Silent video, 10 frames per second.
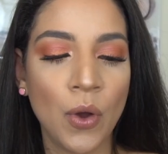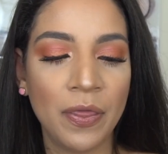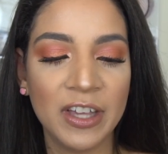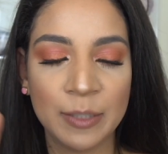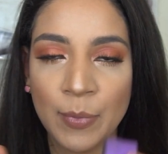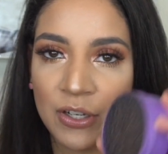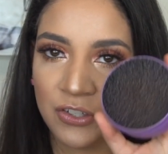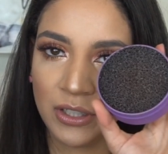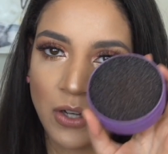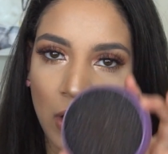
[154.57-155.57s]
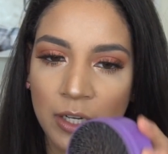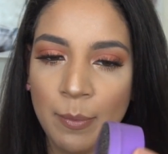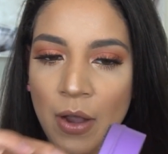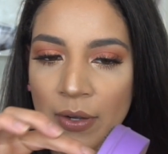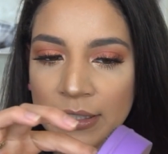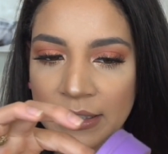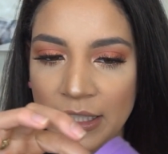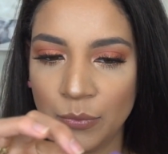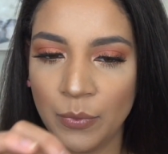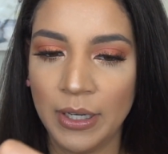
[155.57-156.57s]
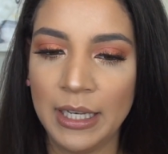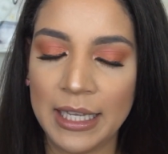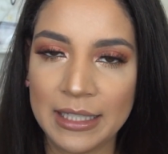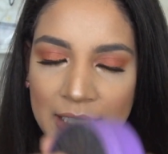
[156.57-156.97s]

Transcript: The sponge they're talking about is this one that's